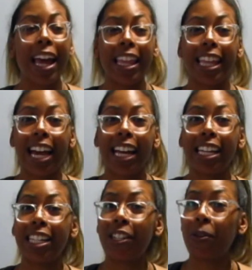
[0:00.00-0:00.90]

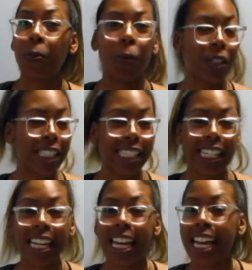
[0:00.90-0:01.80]
that you want to
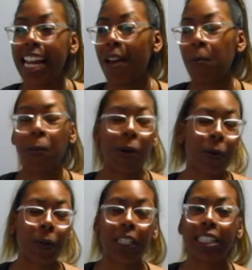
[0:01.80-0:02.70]
see it and want to
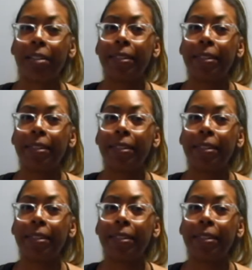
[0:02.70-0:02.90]
watch it,